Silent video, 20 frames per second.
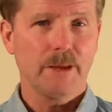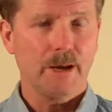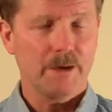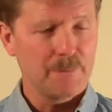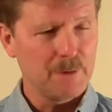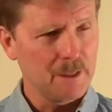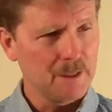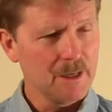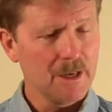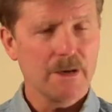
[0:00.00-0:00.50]
You
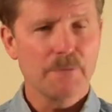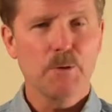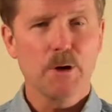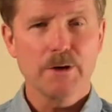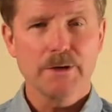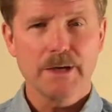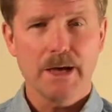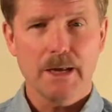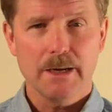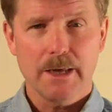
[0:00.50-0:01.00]
got to be a little
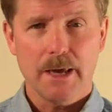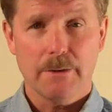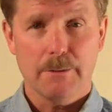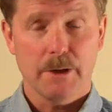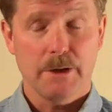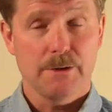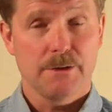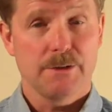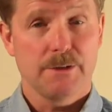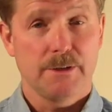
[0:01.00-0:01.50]
more
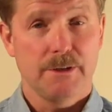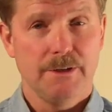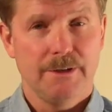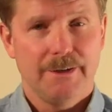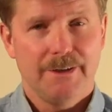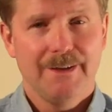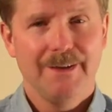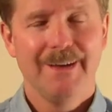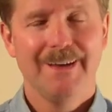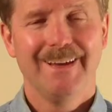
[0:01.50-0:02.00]
dynamic because
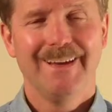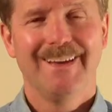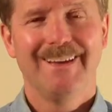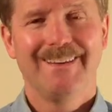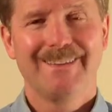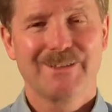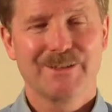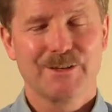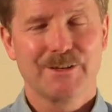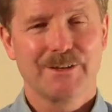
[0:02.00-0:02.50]

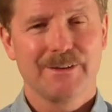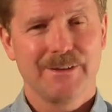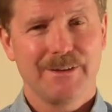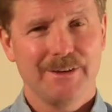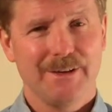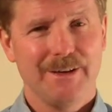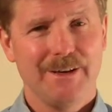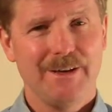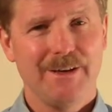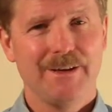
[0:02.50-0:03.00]

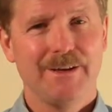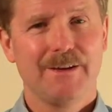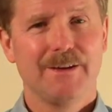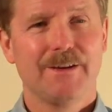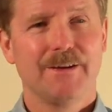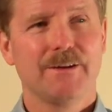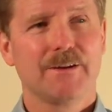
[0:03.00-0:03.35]
the